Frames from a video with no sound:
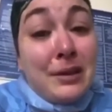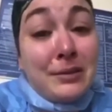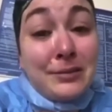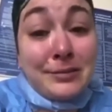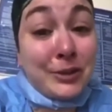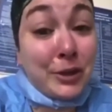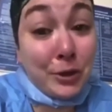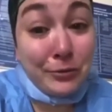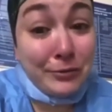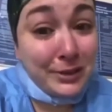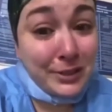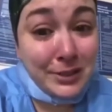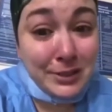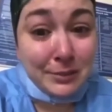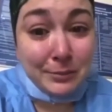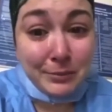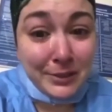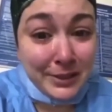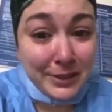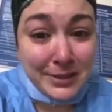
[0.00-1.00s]
COVID
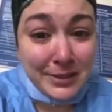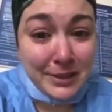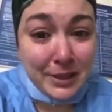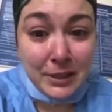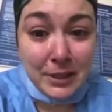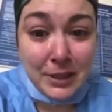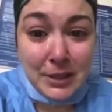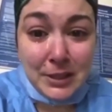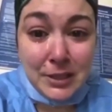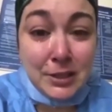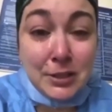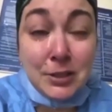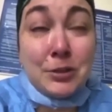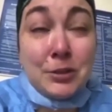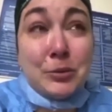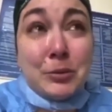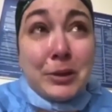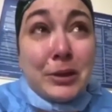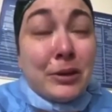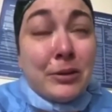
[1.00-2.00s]
didn't place that ET
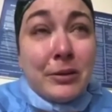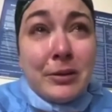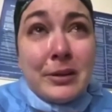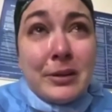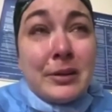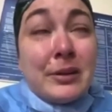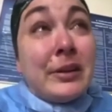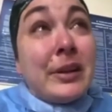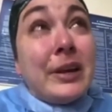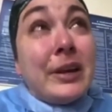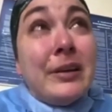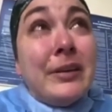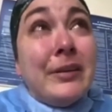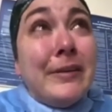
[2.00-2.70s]
tube incorrectly.